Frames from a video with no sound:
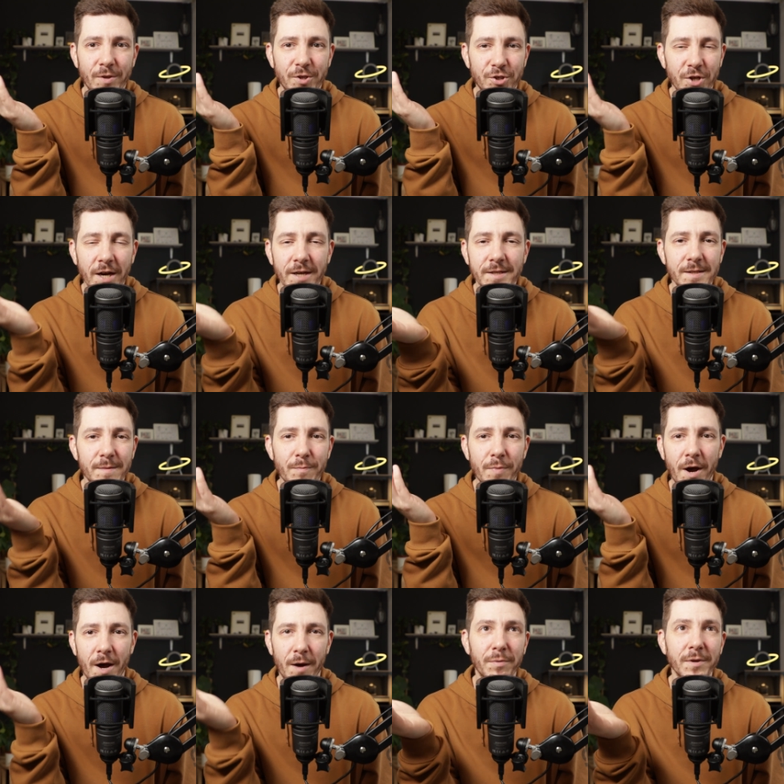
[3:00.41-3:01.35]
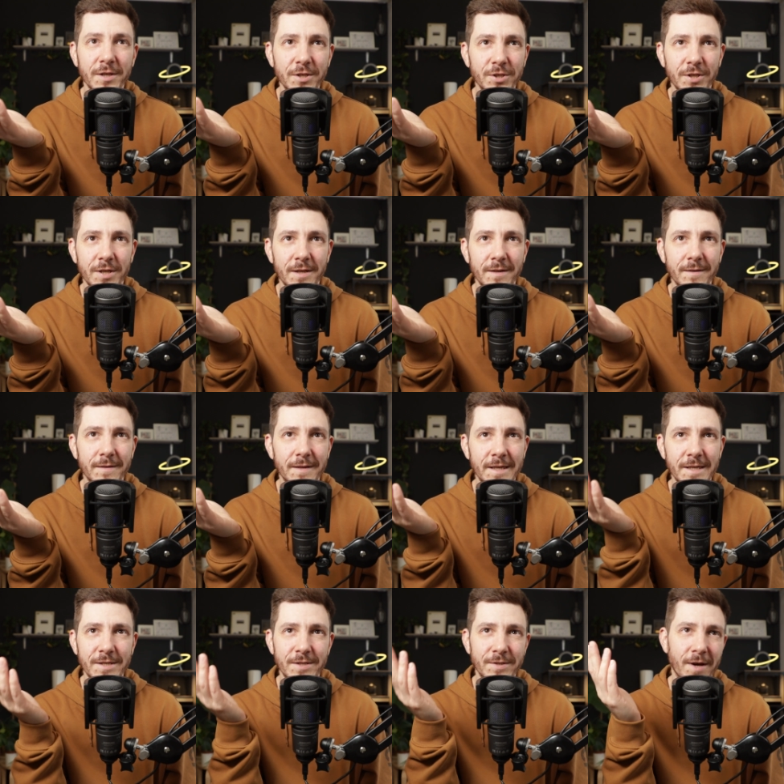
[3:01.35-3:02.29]
just publishing
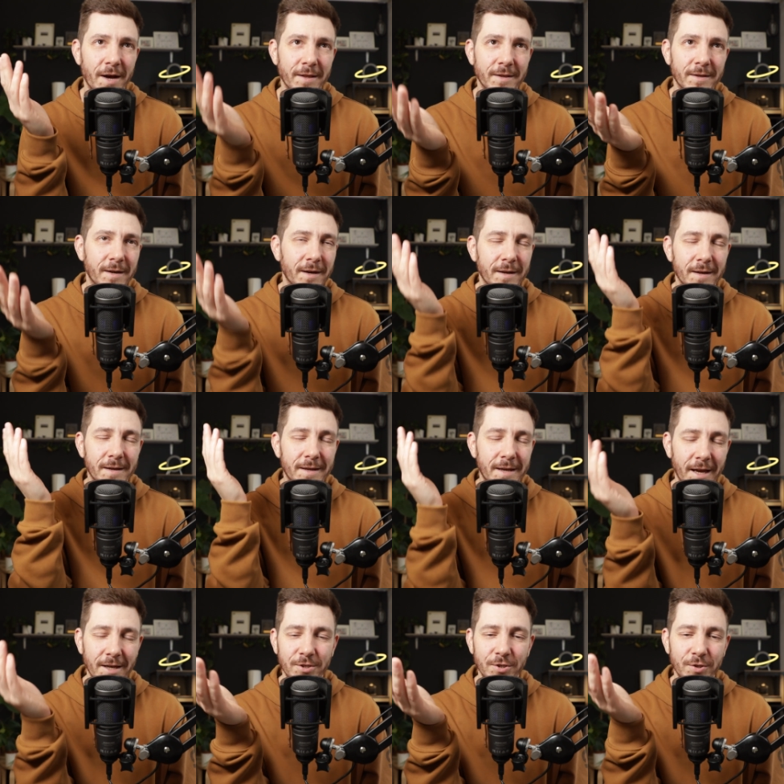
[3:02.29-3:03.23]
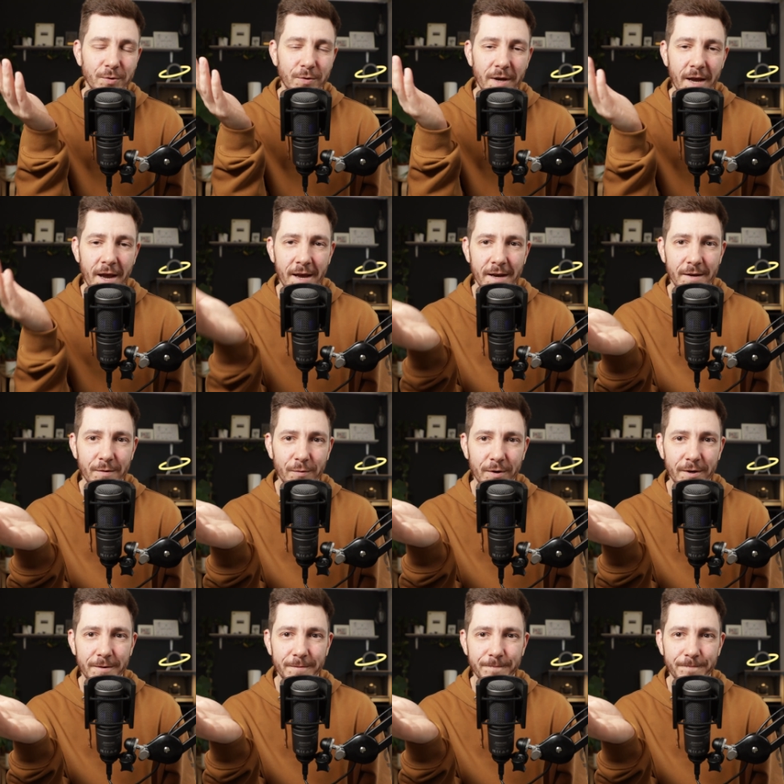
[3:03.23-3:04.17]
is not gonna get you
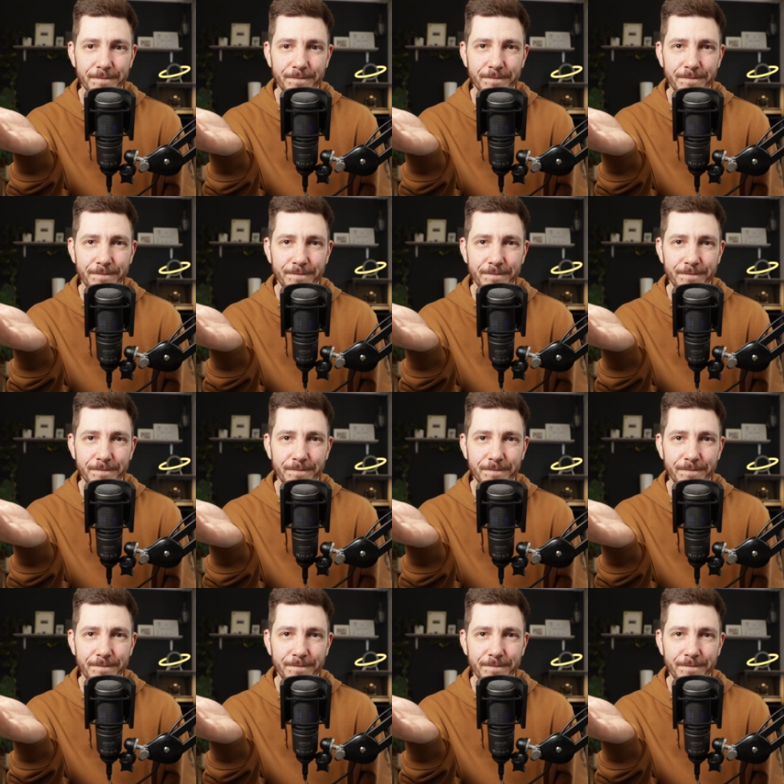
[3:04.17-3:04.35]
anywhere.